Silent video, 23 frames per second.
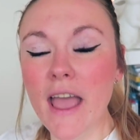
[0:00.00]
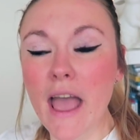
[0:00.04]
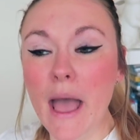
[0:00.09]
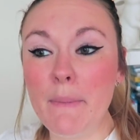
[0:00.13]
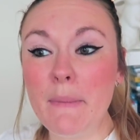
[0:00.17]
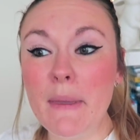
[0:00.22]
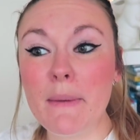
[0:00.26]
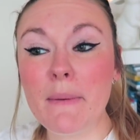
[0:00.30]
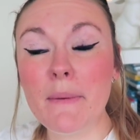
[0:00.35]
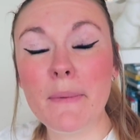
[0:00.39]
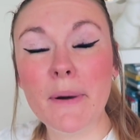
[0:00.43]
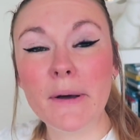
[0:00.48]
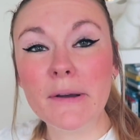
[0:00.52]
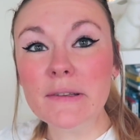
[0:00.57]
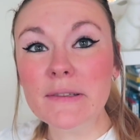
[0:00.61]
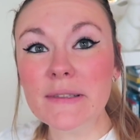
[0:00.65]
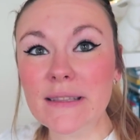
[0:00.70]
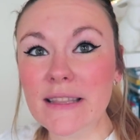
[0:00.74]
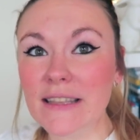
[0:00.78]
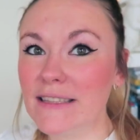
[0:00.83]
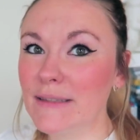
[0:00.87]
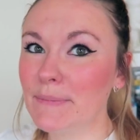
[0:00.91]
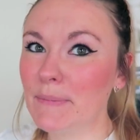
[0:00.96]
and maybe
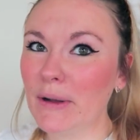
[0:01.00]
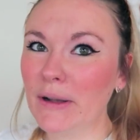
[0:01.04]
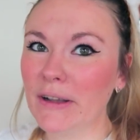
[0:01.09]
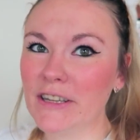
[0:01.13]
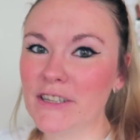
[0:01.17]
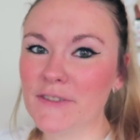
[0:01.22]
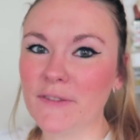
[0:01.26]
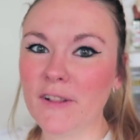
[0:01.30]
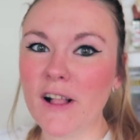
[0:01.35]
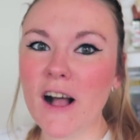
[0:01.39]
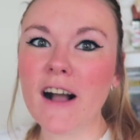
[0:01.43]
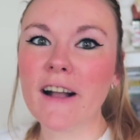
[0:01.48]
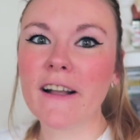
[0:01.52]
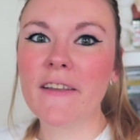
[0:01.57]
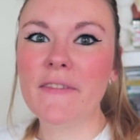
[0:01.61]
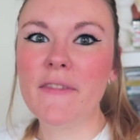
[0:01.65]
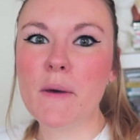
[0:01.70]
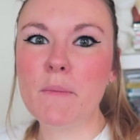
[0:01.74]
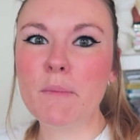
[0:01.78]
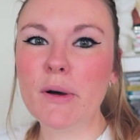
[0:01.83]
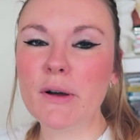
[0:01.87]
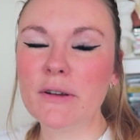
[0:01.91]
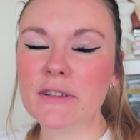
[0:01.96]
post this bookish vlog and
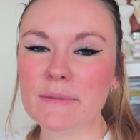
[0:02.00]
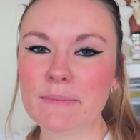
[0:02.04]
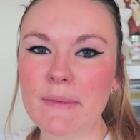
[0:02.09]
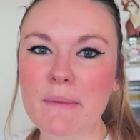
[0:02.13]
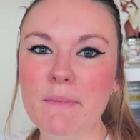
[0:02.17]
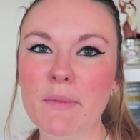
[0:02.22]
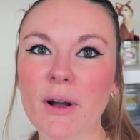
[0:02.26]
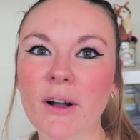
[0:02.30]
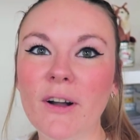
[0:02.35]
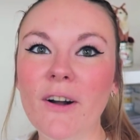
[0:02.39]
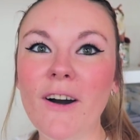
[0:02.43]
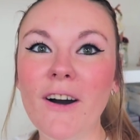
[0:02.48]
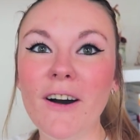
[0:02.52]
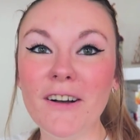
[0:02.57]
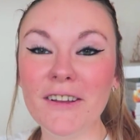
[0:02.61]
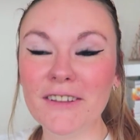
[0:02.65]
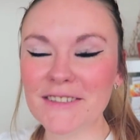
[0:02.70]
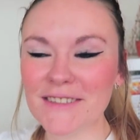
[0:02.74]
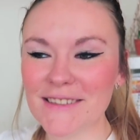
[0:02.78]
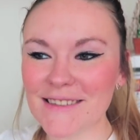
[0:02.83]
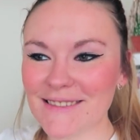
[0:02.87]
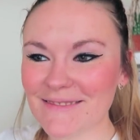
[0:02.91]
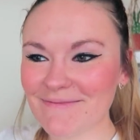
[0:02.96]
then post my book
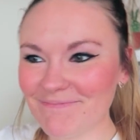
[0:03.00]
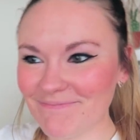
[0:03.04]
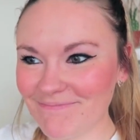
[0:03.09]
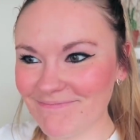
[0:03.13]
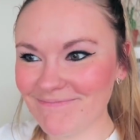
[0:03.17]
hauls,